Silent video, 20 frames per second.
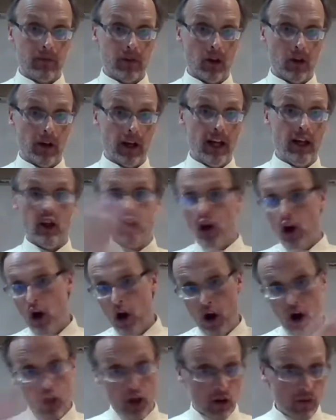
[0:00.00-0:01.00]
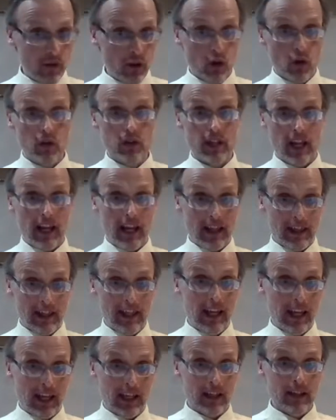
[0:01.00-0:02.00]
All right. And all of those
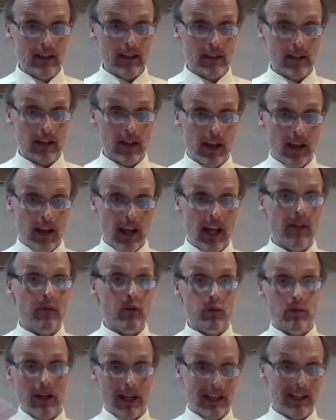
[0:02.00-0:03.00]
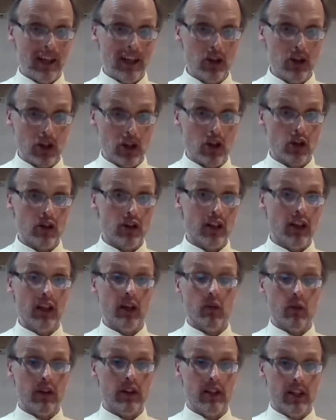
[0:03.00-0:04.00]
things, if you pay attention, you're
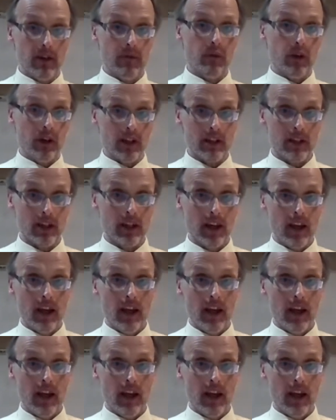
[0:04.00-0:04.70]
dealing with different